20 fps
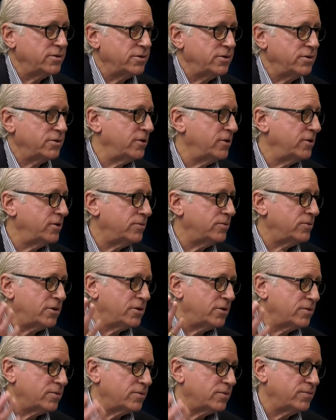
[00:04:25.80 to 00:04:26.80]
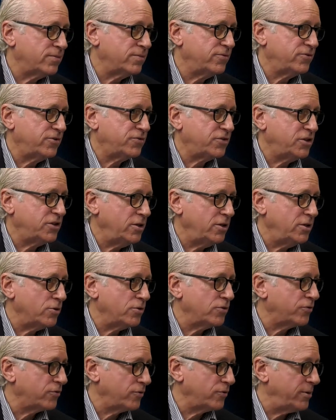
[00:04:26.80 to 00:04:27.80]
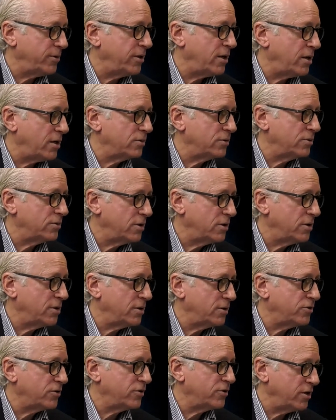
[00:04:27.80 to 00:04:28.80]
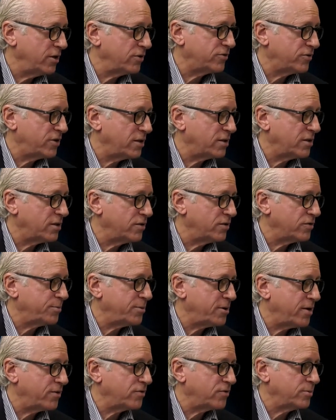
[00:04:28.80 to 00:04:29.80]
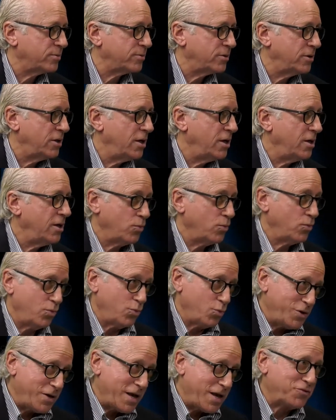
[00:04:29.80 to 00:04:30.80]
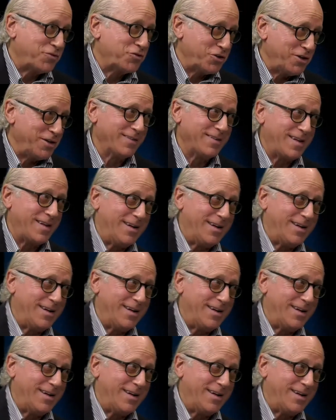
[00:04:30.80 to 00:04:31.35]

in 50 years from now, to the extent that it's possible. We have seen a lot of